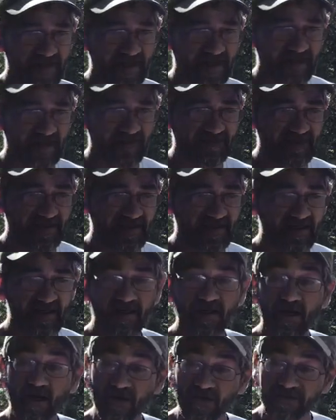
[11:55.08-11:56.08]
a canopy.
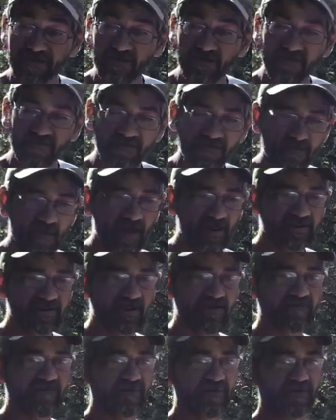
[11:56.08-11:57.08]
Also, watch
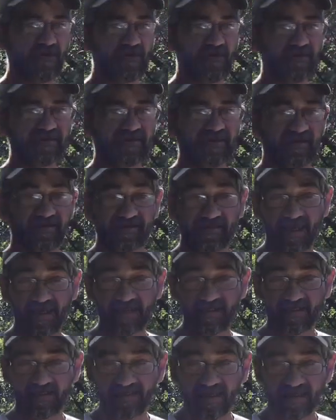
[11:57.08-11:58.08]
out for the ones that say
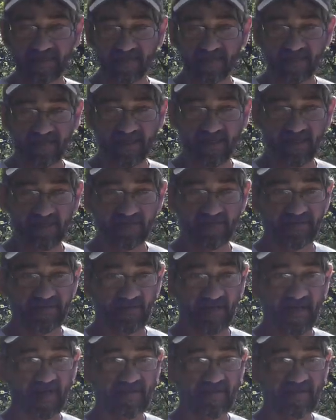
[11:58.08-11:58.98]
they're 10 by 10, but they're